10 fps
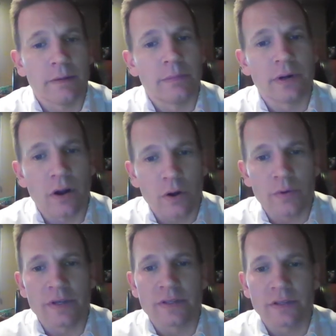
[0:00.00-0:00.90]
but
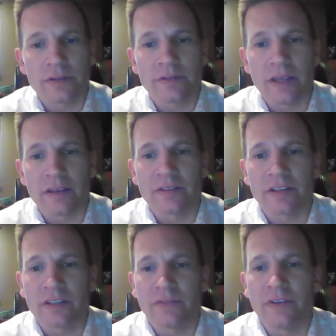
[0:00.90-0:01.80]
always stay
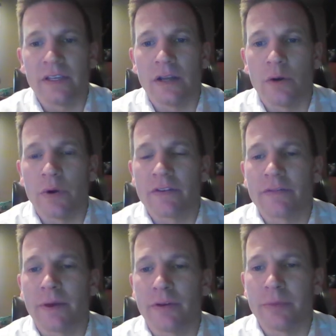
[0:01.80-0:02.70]
six feet away from
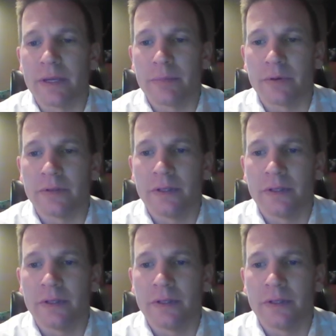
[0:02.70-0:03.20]
other people.